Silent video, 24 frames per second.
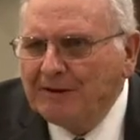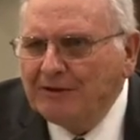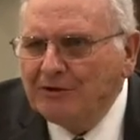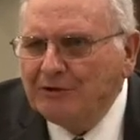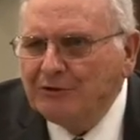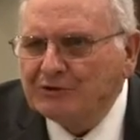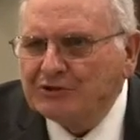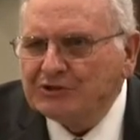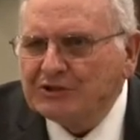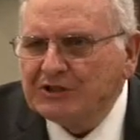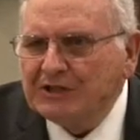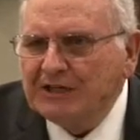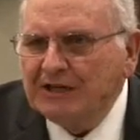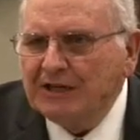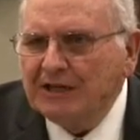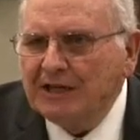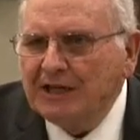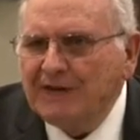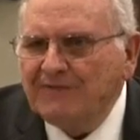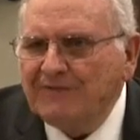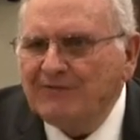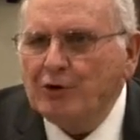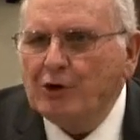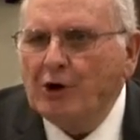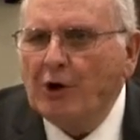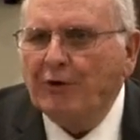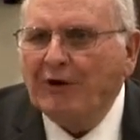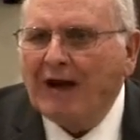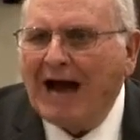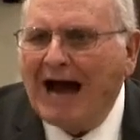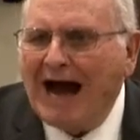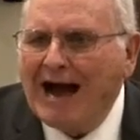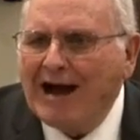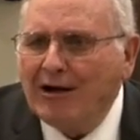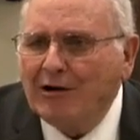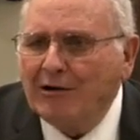you see. If you go
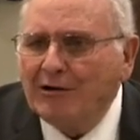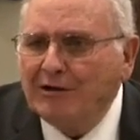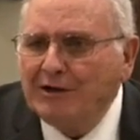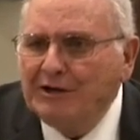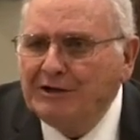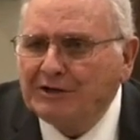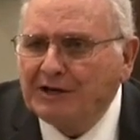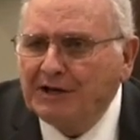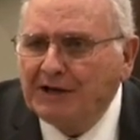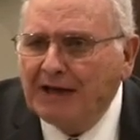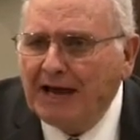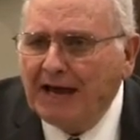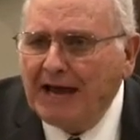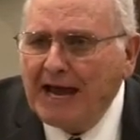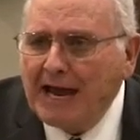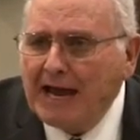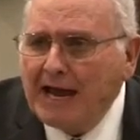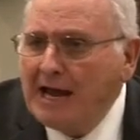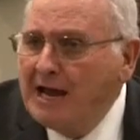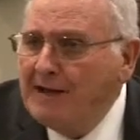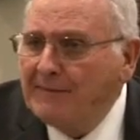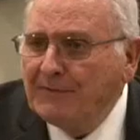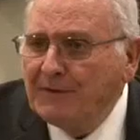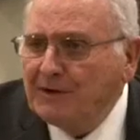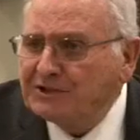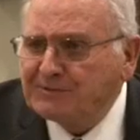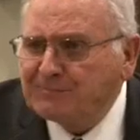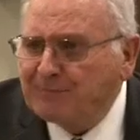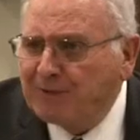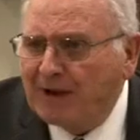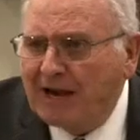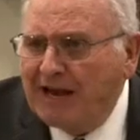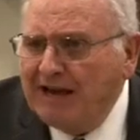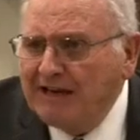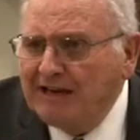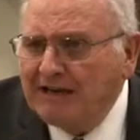to Ireland today, there's
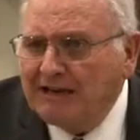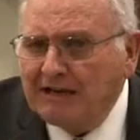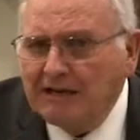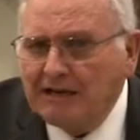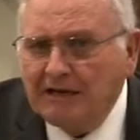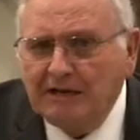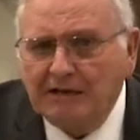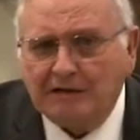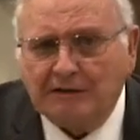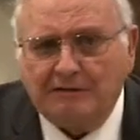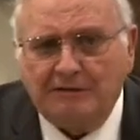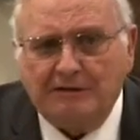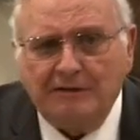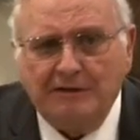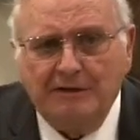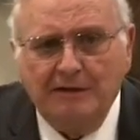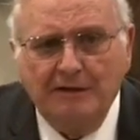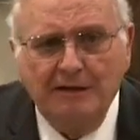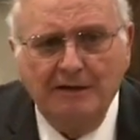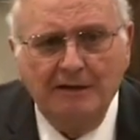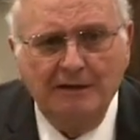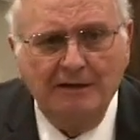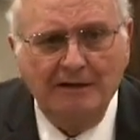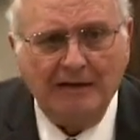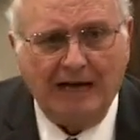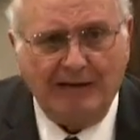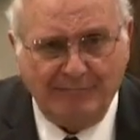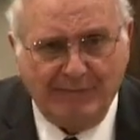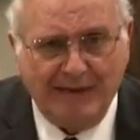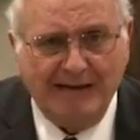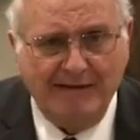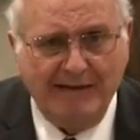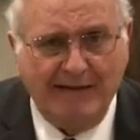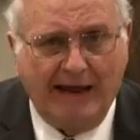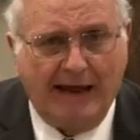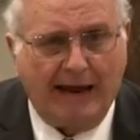plenty to eat. I've
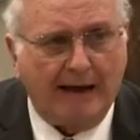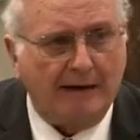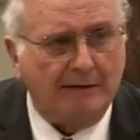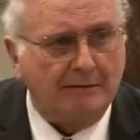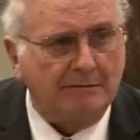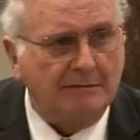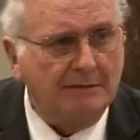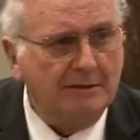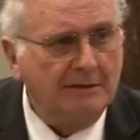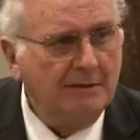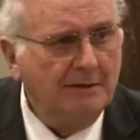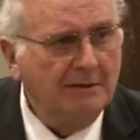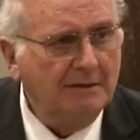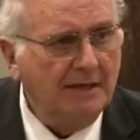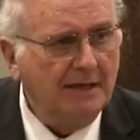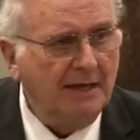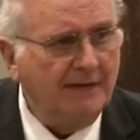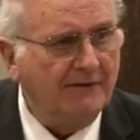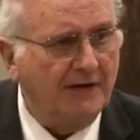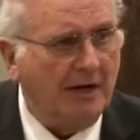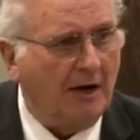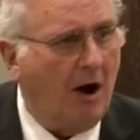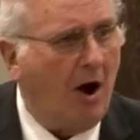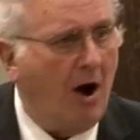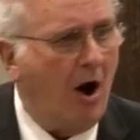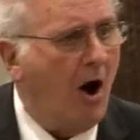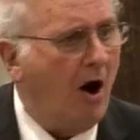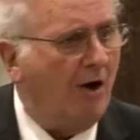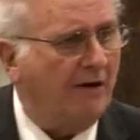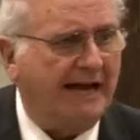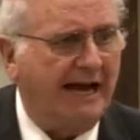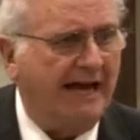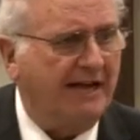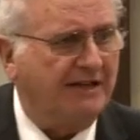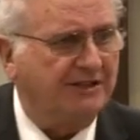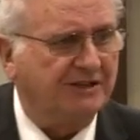been there. They've got all
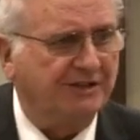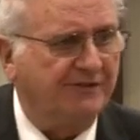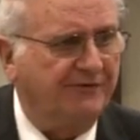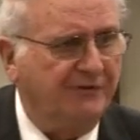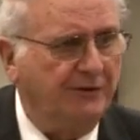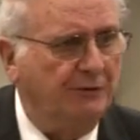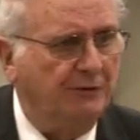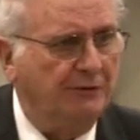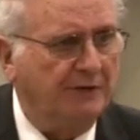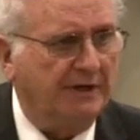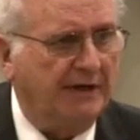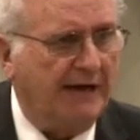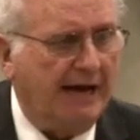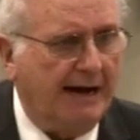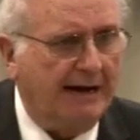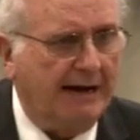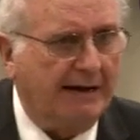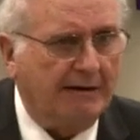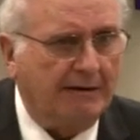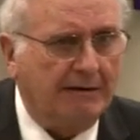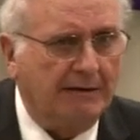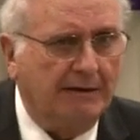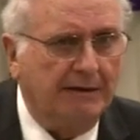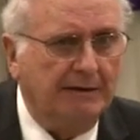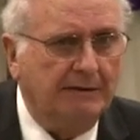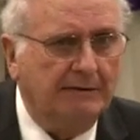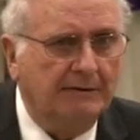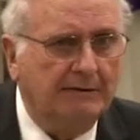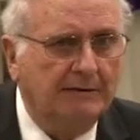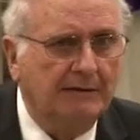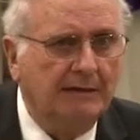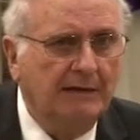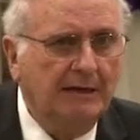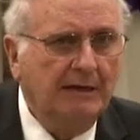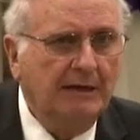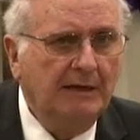kinds of food in Ireland.
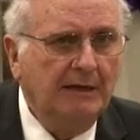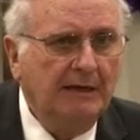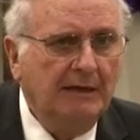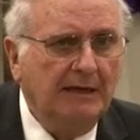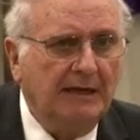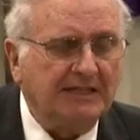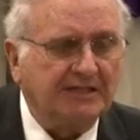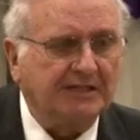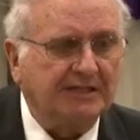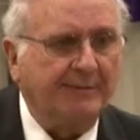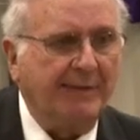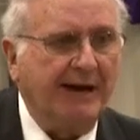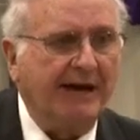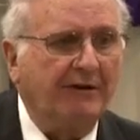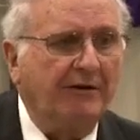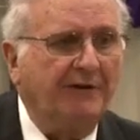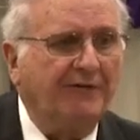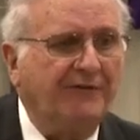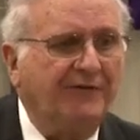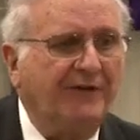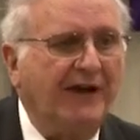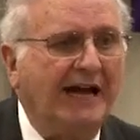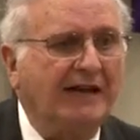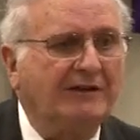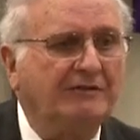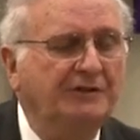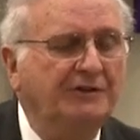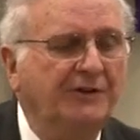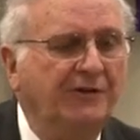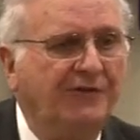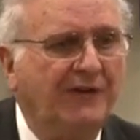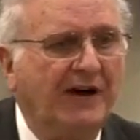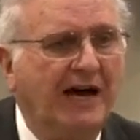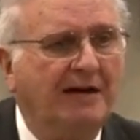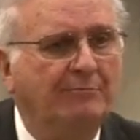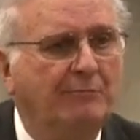As a matter of fact, when you
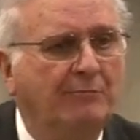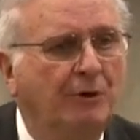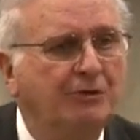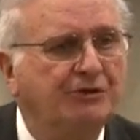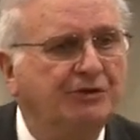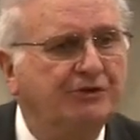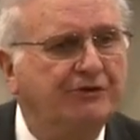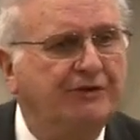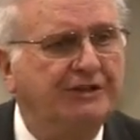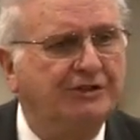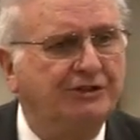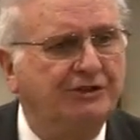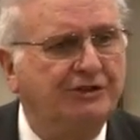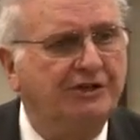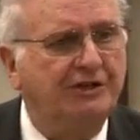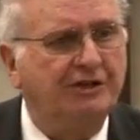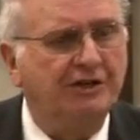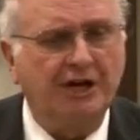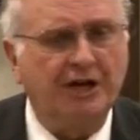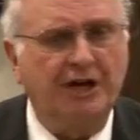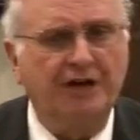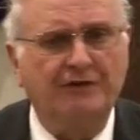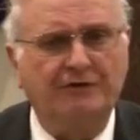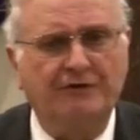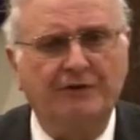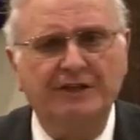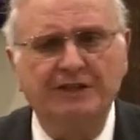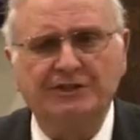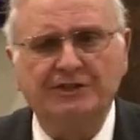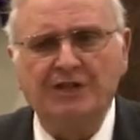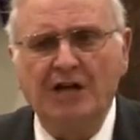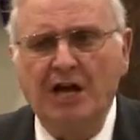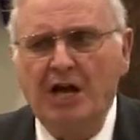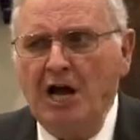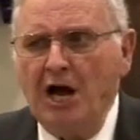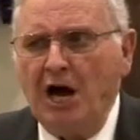find most Christian
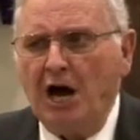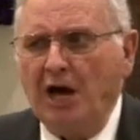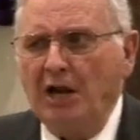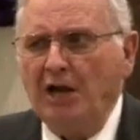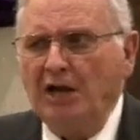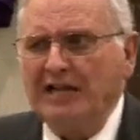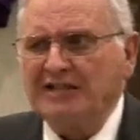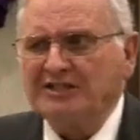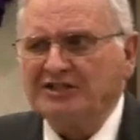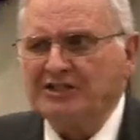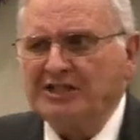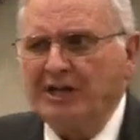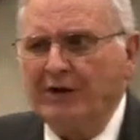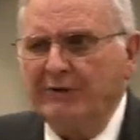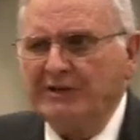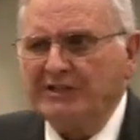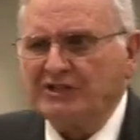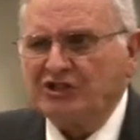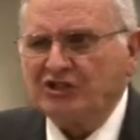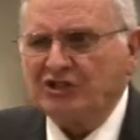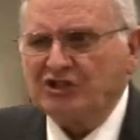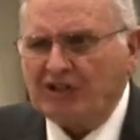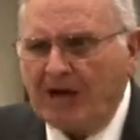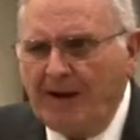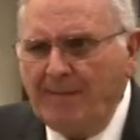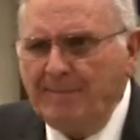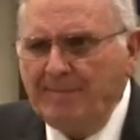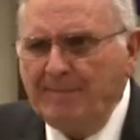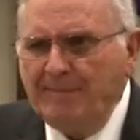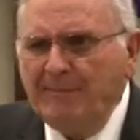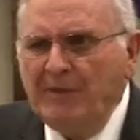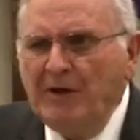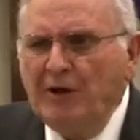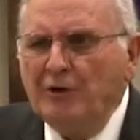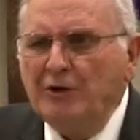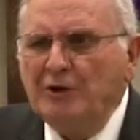countries, unless there is
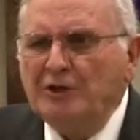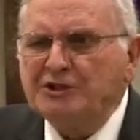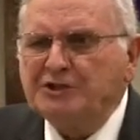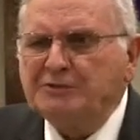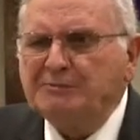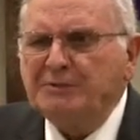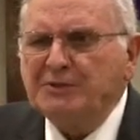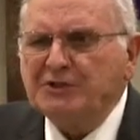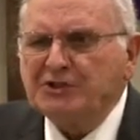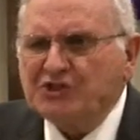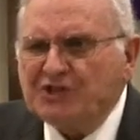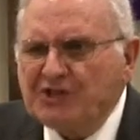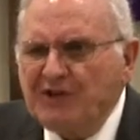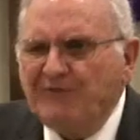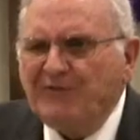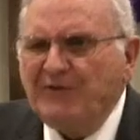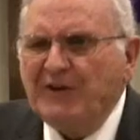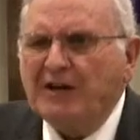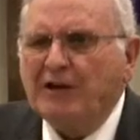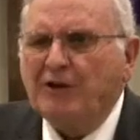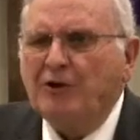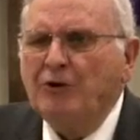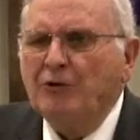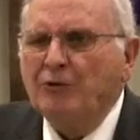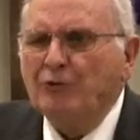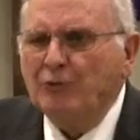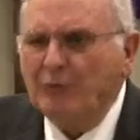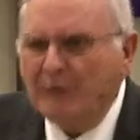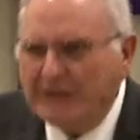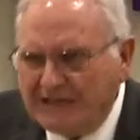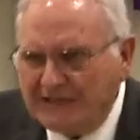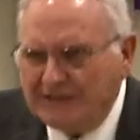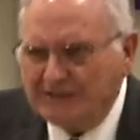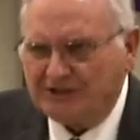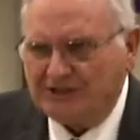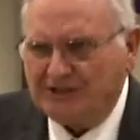some specific
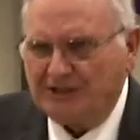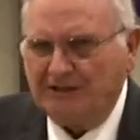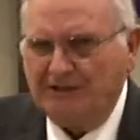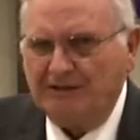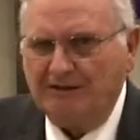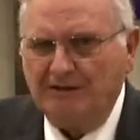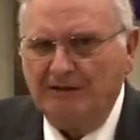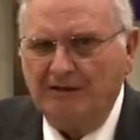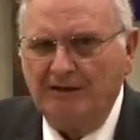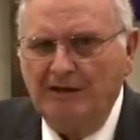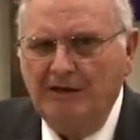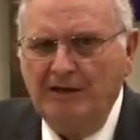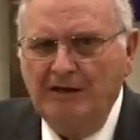reason,